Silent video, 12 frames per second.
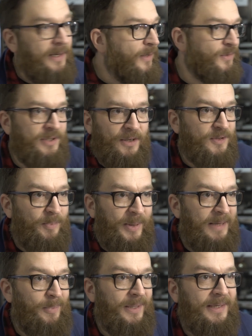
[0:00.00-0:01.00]
lots and lots of
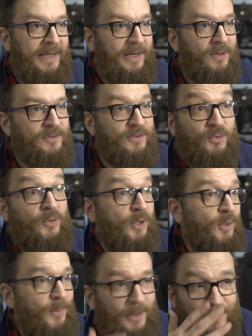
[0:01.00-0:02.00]
people in there, lots of
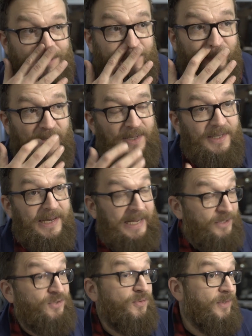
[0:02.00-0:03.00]
crew and lots of
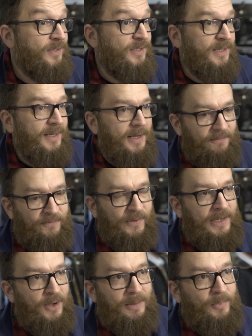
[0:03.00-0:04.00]
extras, and
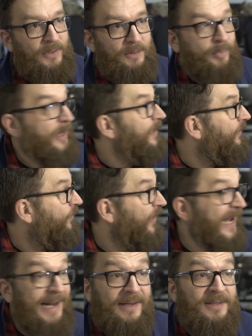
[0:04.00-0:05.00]
fill it up with look. But the
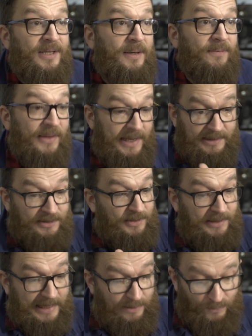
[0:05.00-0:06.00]
reality of that is
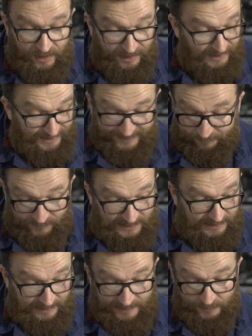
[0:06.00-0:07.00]
that they were
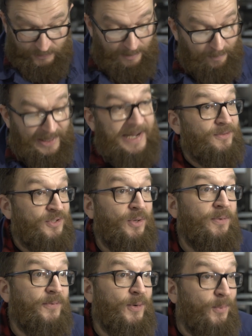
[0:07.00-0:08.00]
about
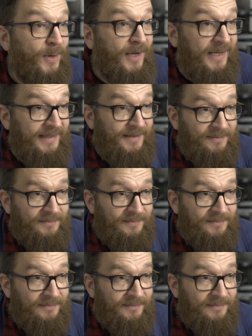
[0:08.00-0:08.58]
2 foot wide,